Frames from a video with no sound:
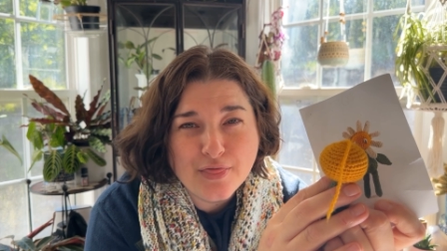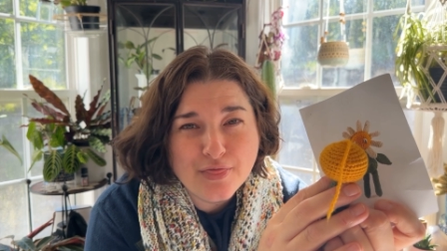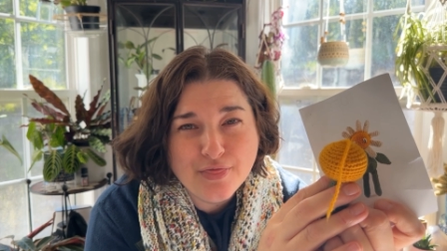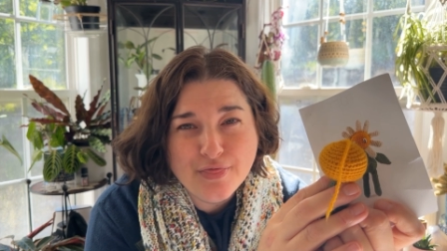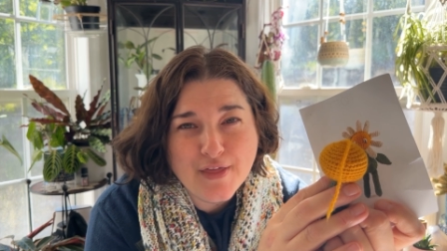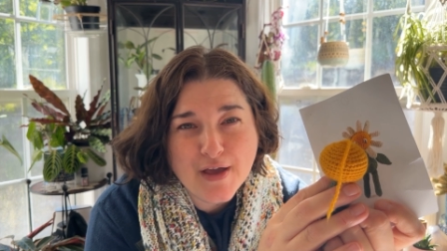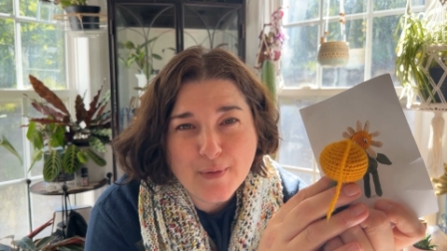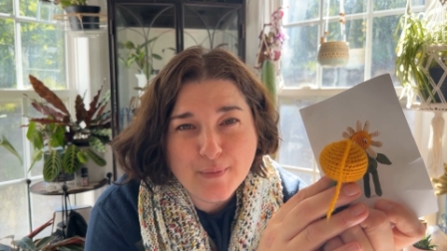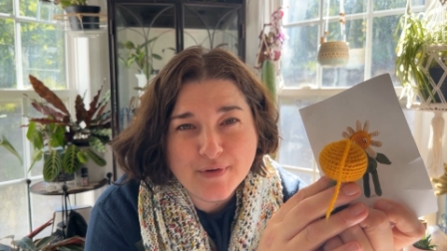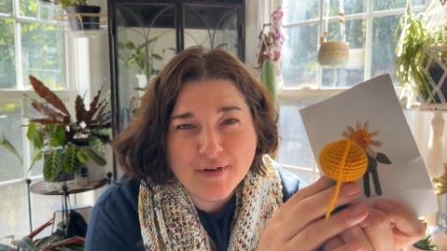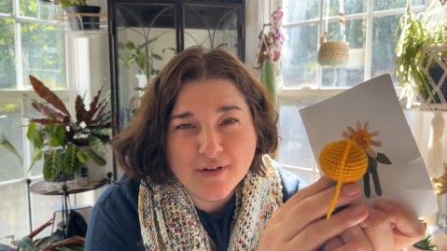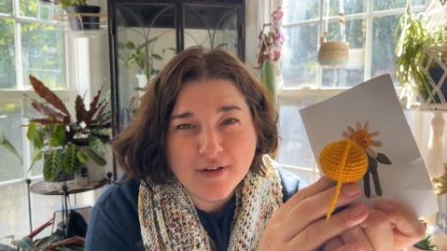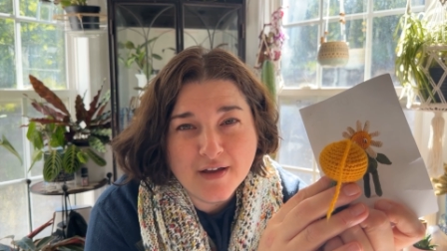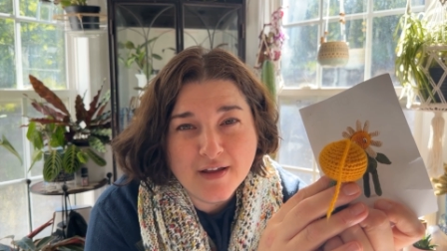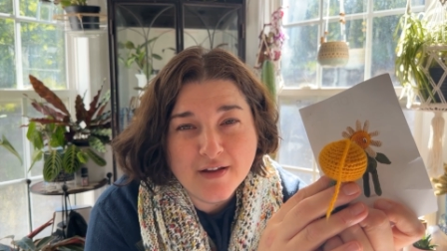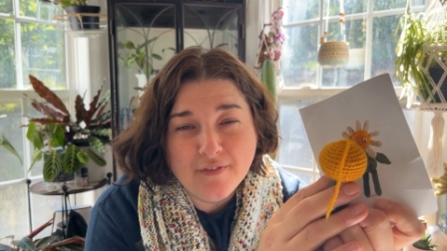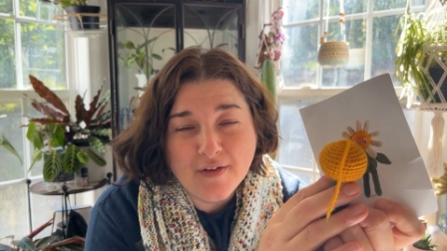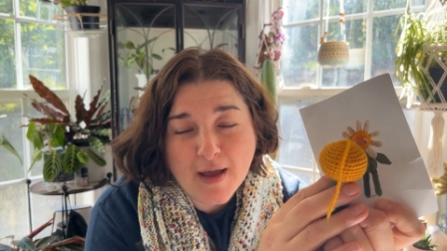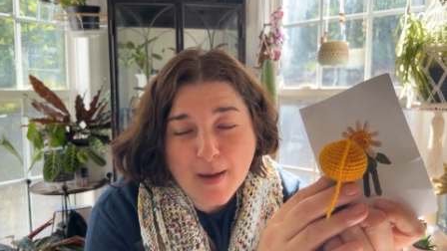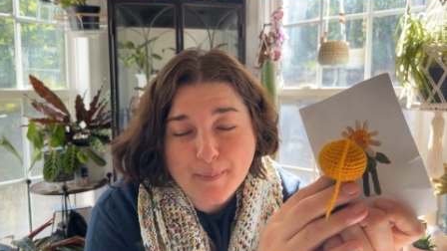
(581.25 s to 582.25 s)
that would not
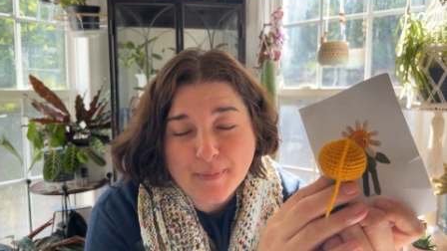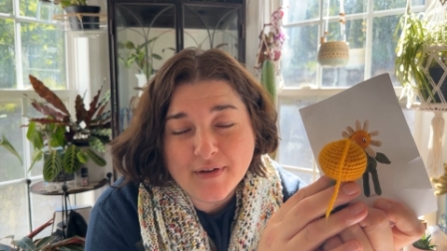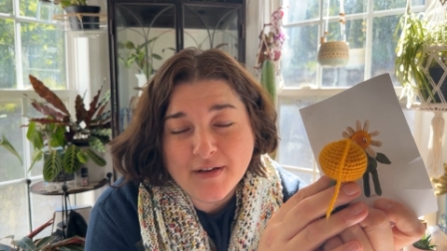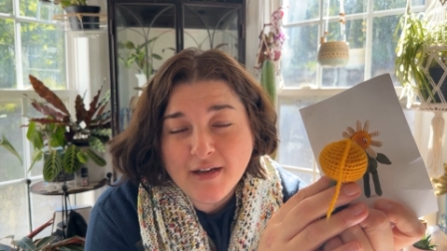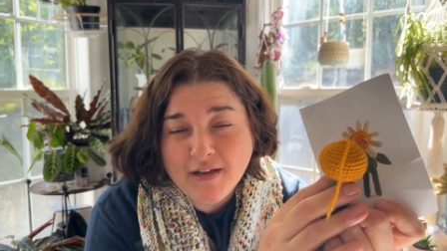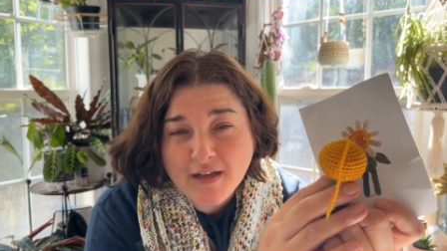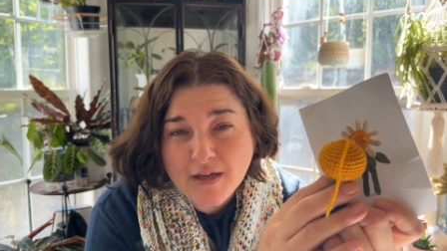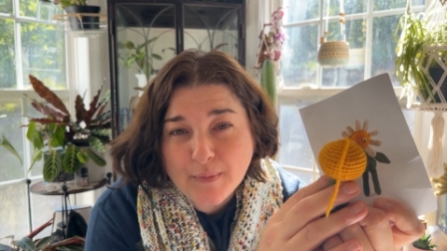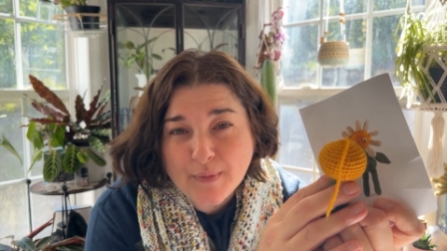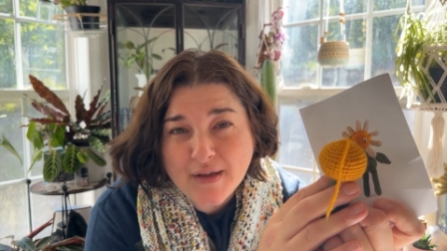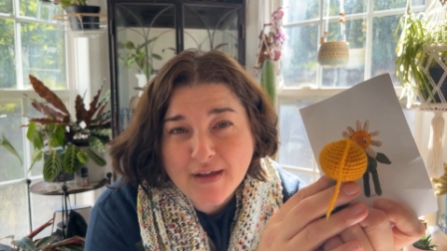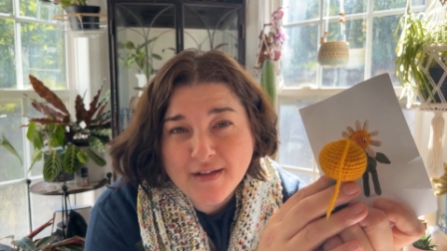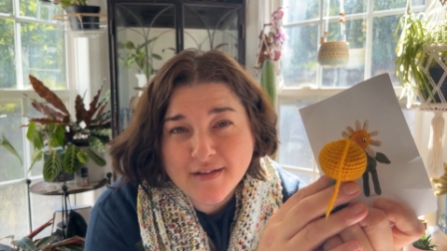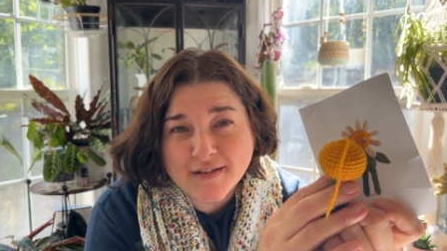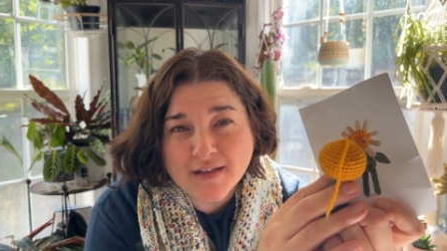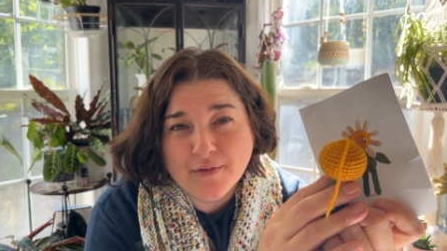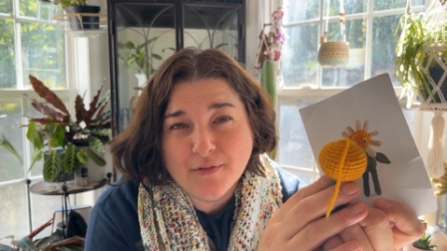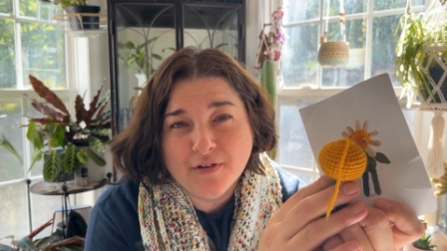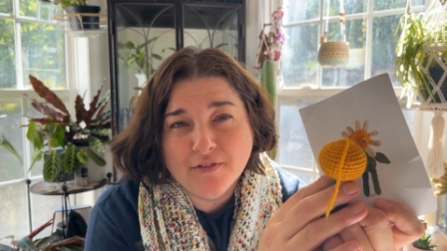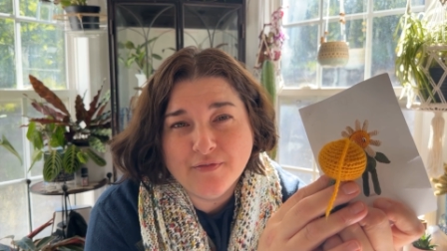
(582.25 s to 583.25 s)
have happened anyways.
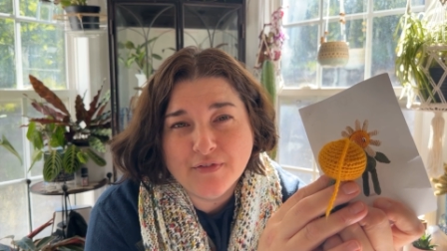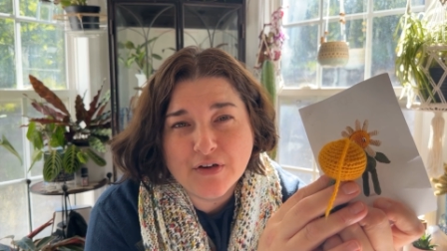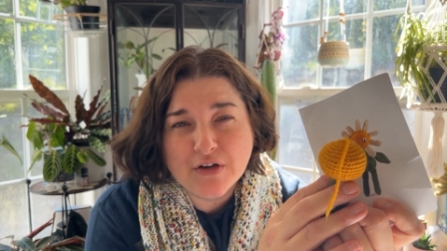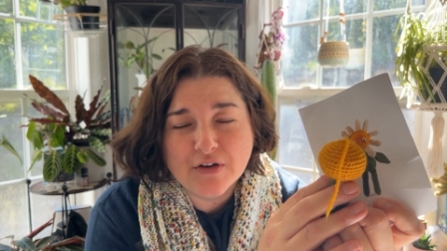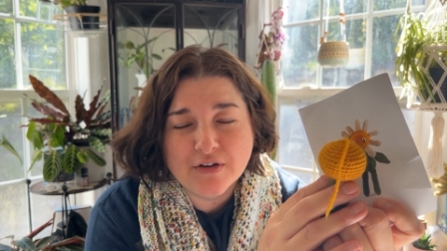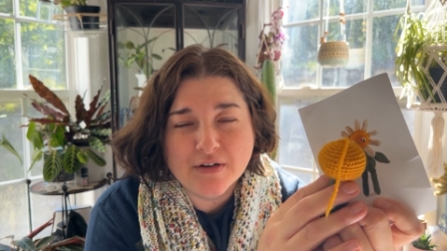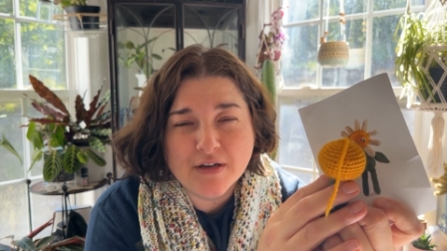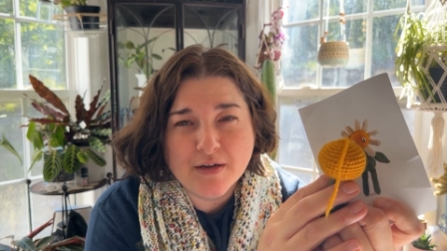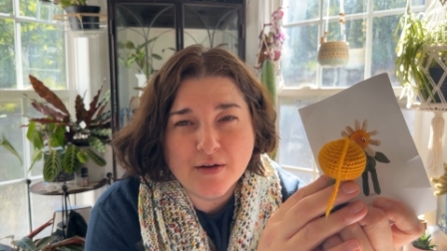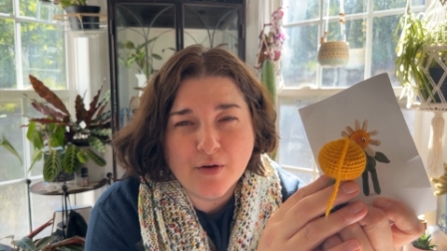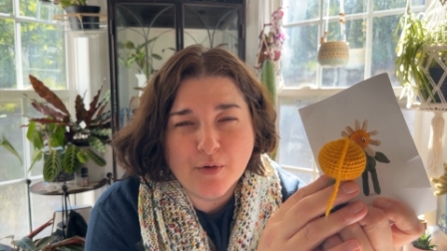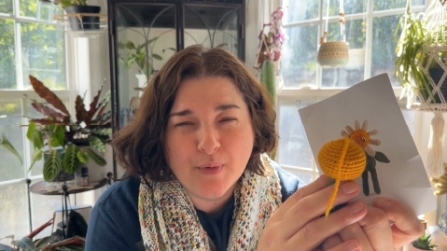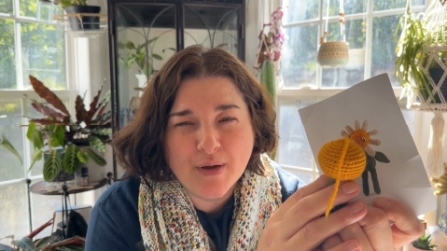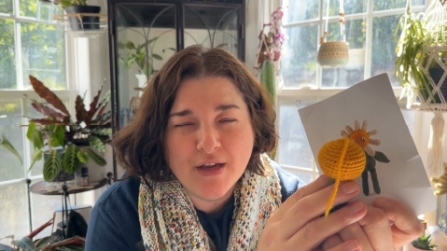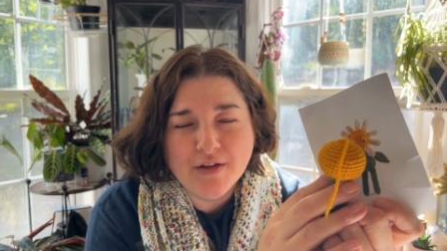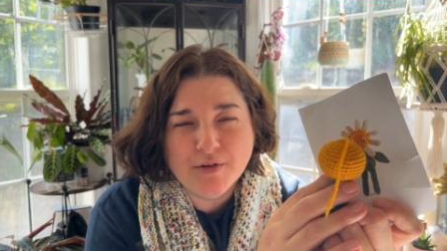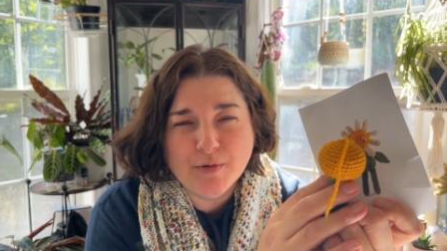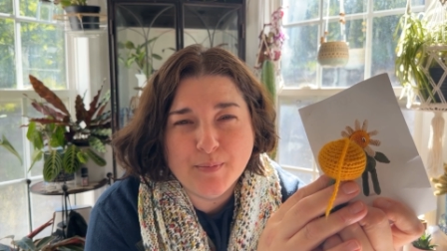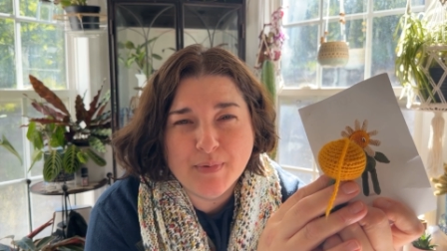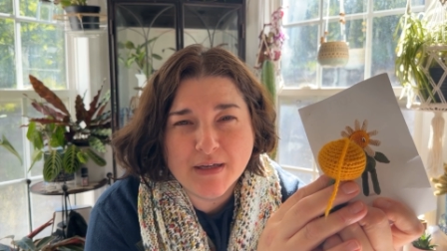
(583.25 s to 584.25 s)
I would have figured out a
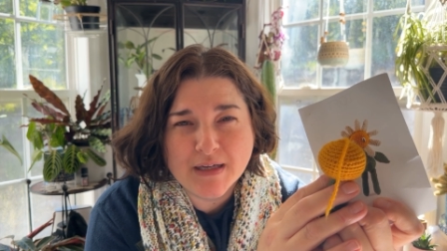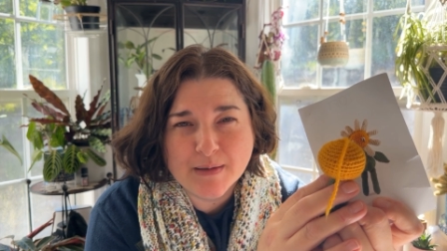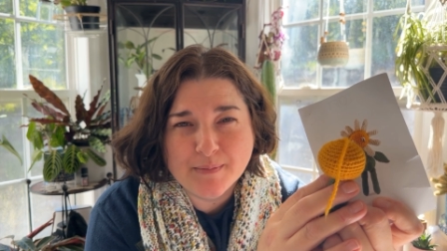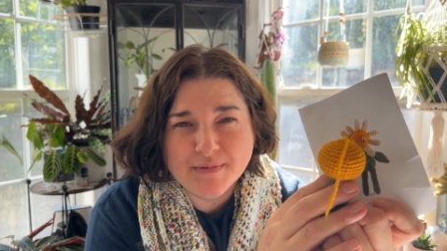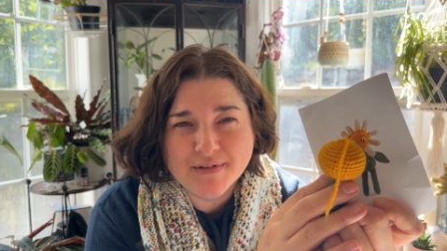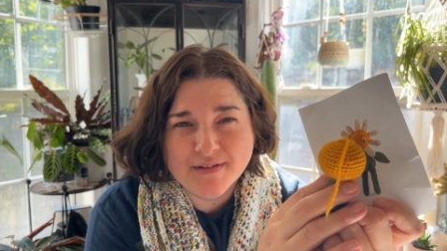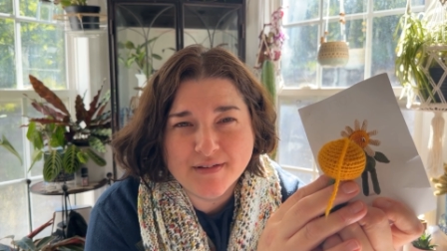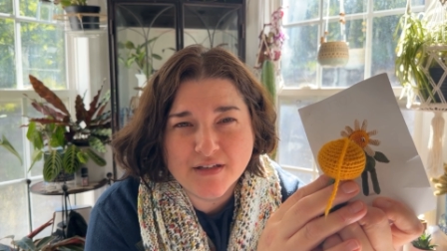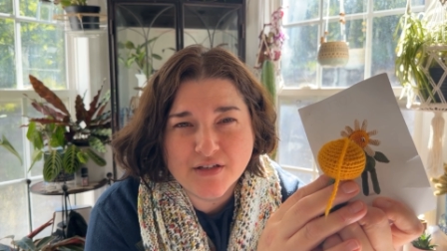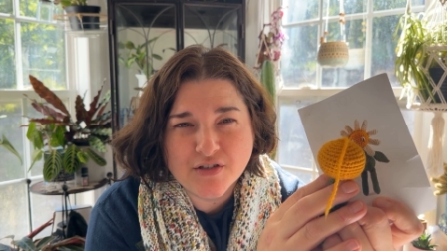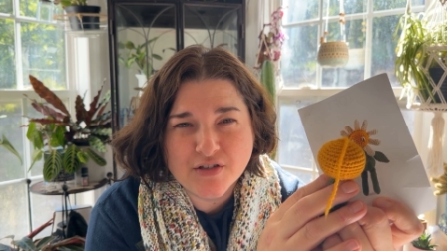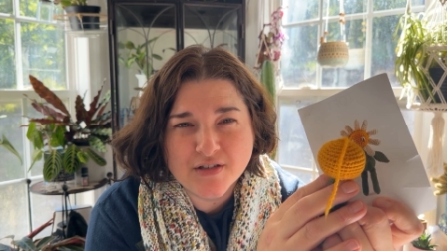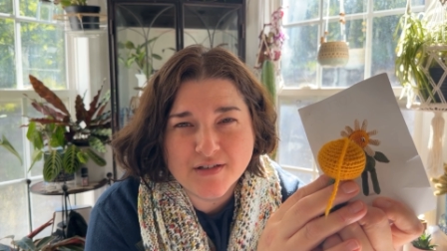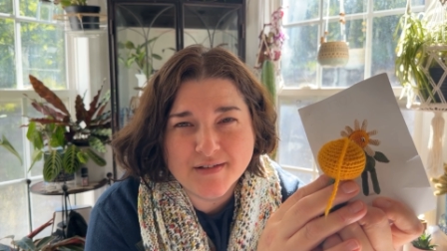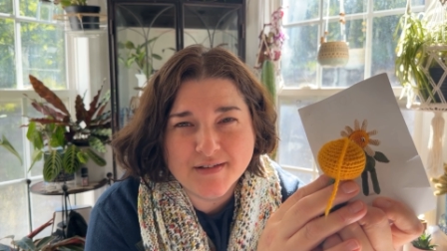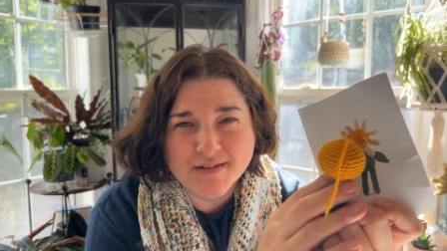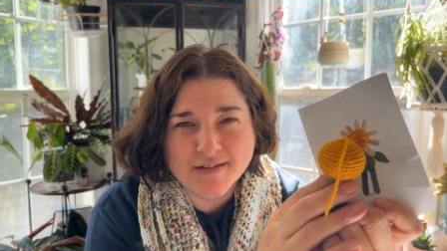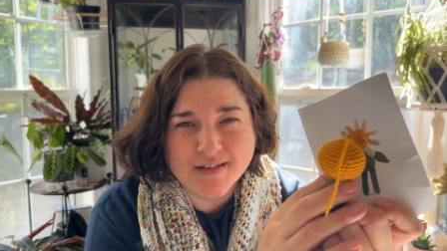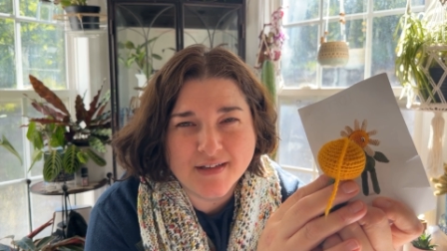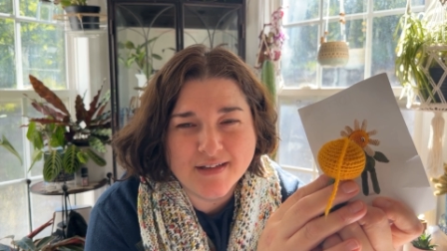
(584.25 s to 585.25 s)
way to pick up the
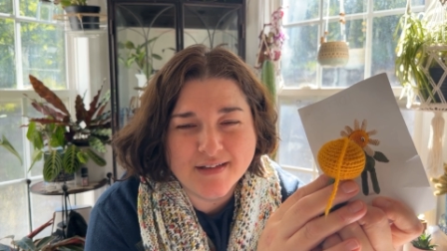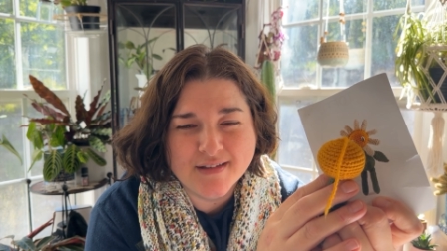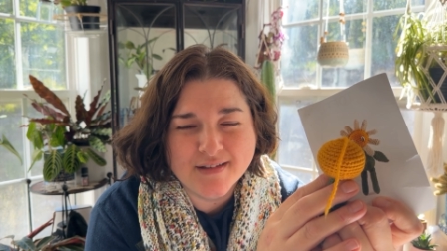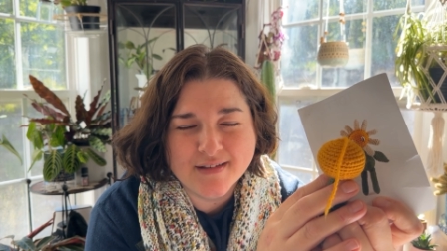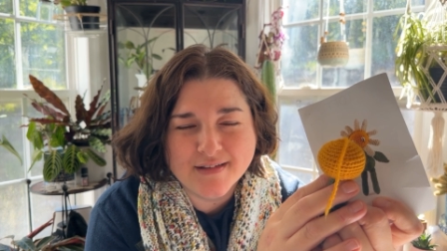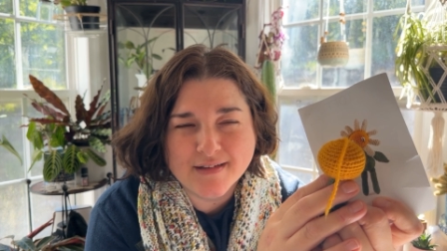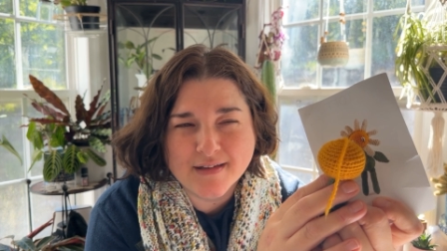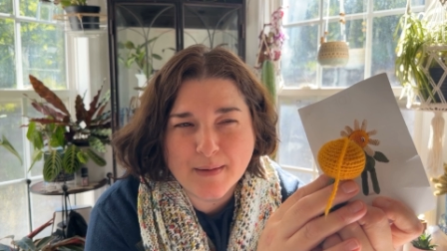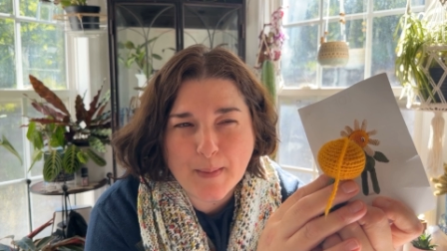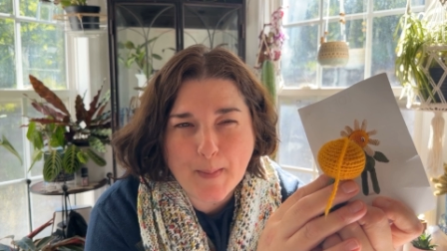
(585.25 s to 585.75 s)
stitches because